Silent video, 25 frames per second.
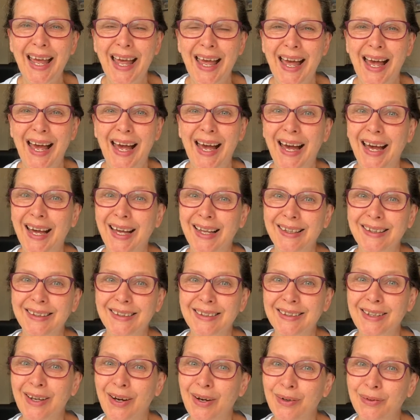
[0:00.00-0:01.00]

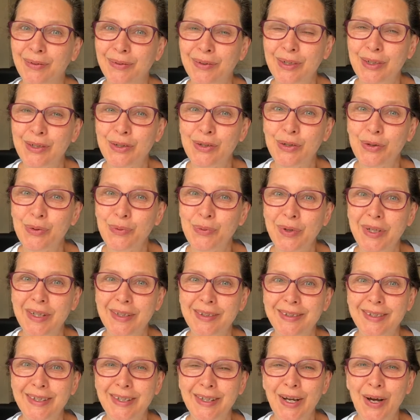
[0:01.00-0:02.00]
and only 2
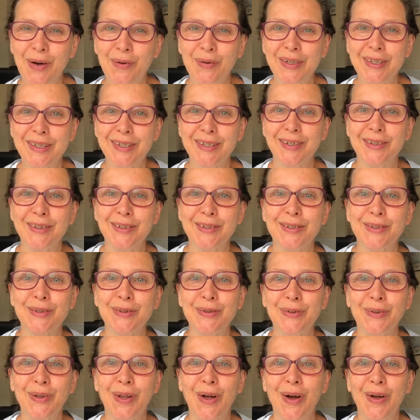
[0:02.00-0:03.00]
weeks to go until the
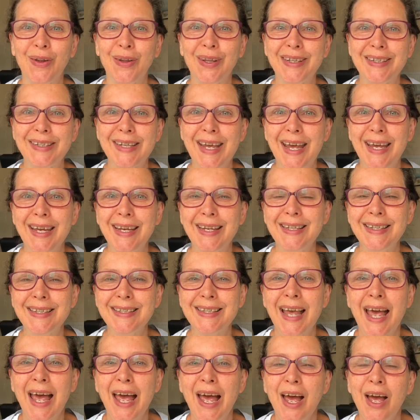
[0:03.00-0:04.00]
school
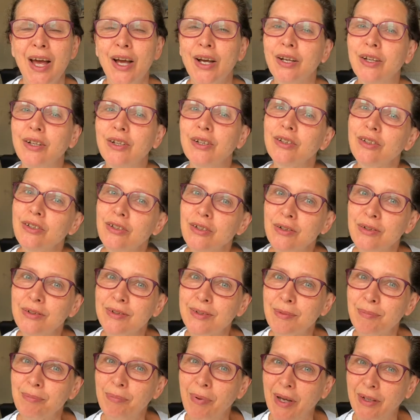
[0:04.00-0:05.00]
holidays. Good
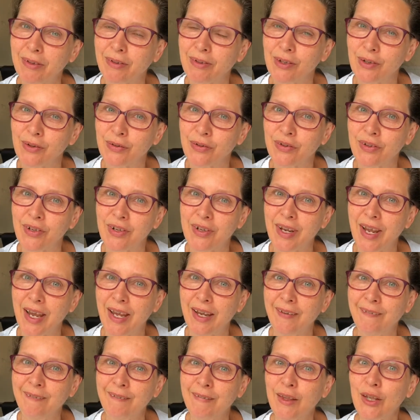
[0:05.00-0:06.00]
news and bad news
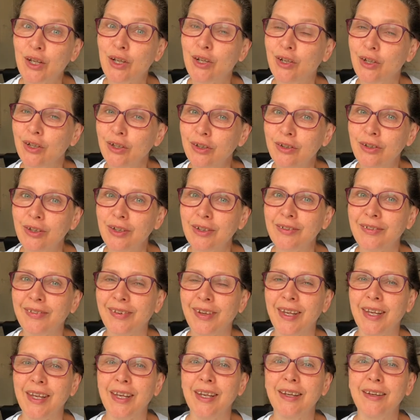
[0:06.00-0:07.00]
today. Good
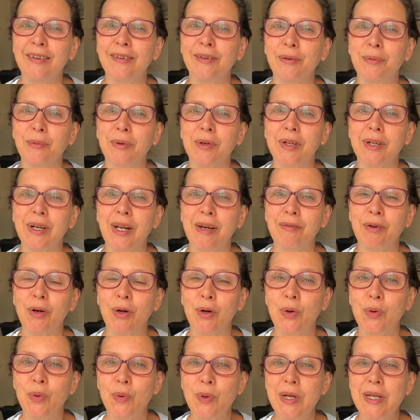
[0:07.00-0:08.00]
news is we're going to have a
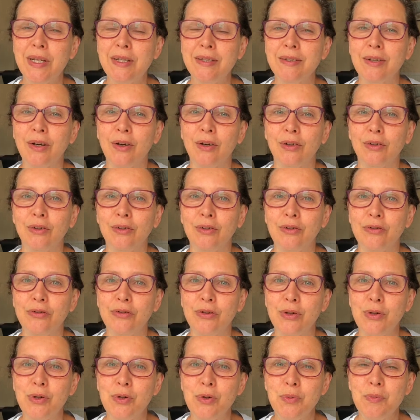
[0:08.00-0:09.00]
quiz on
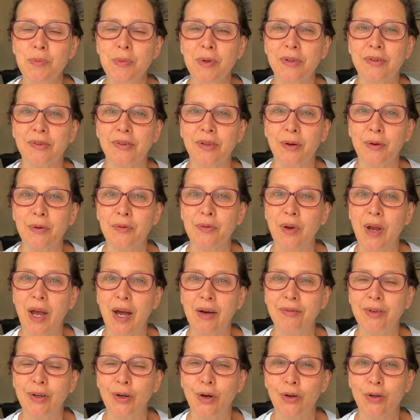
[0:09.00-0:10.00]
Zoom, so if you
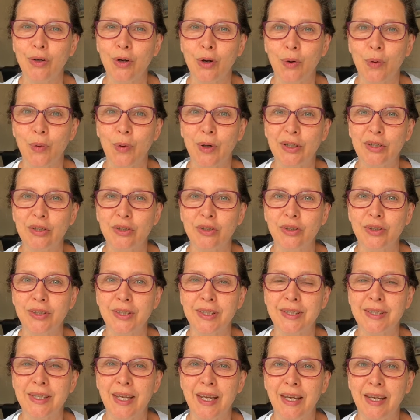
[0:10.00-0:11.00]
haven't got your
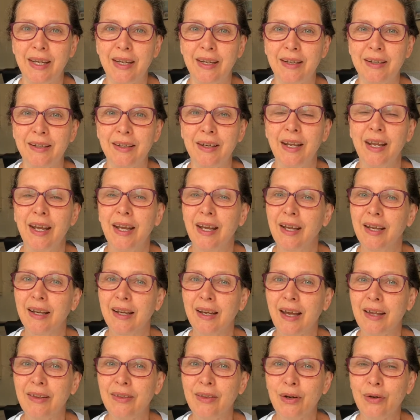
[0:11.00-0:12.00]
questions in,
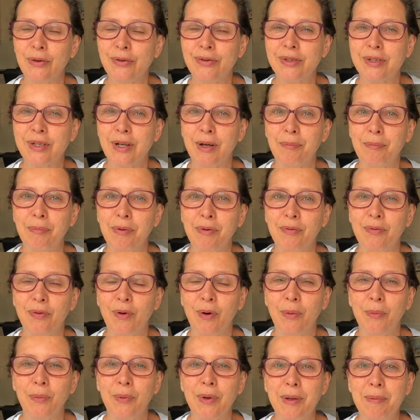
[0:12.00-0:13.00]
get those done
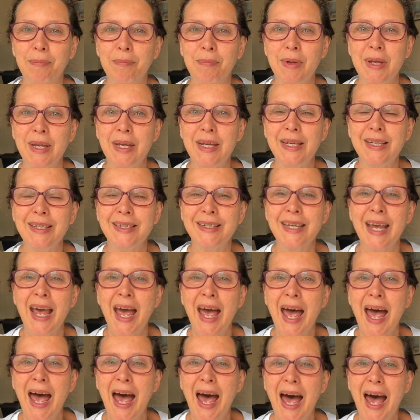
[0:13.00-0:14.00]
before we meet.
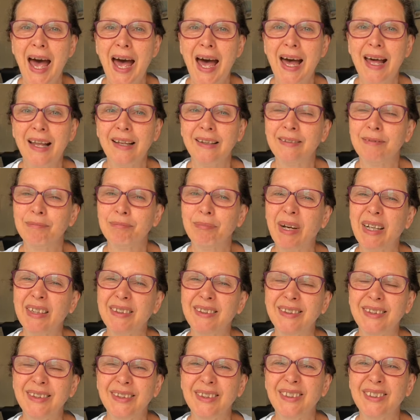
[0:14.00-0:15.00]
And
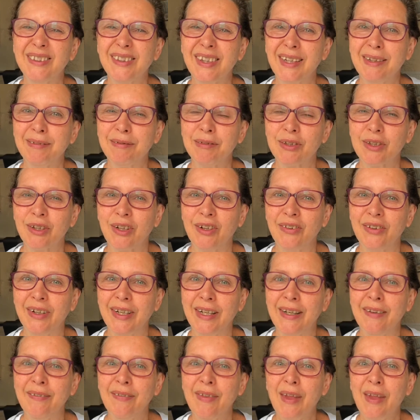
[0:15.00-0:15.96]
bad news, I'm sorry,